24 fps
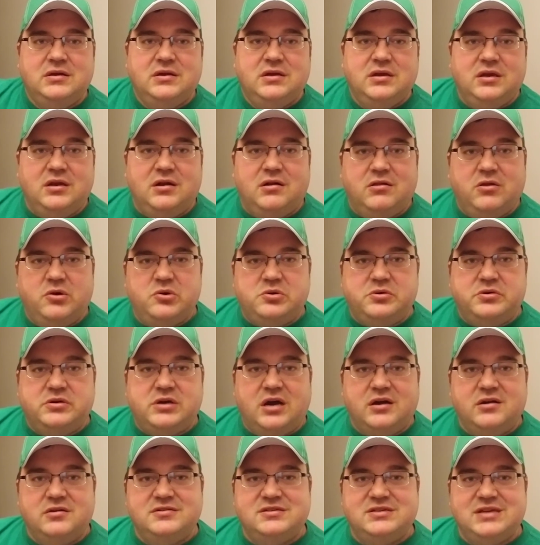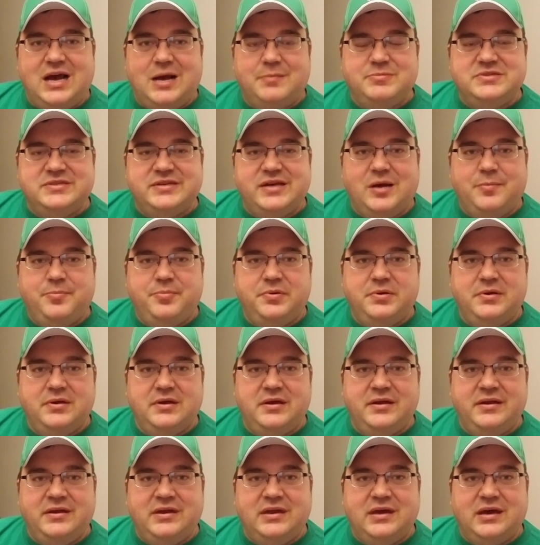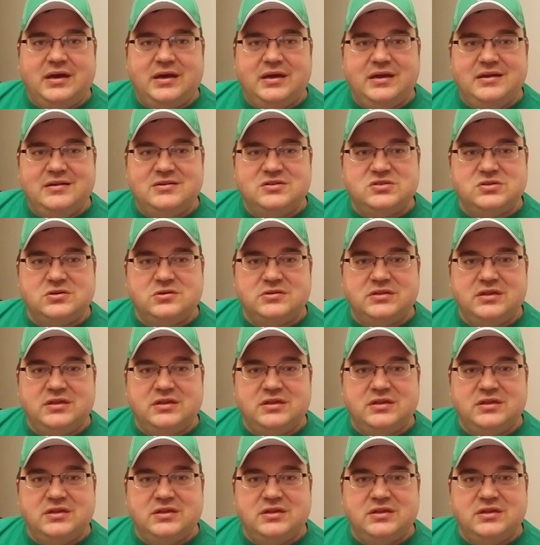local card shops up and ensure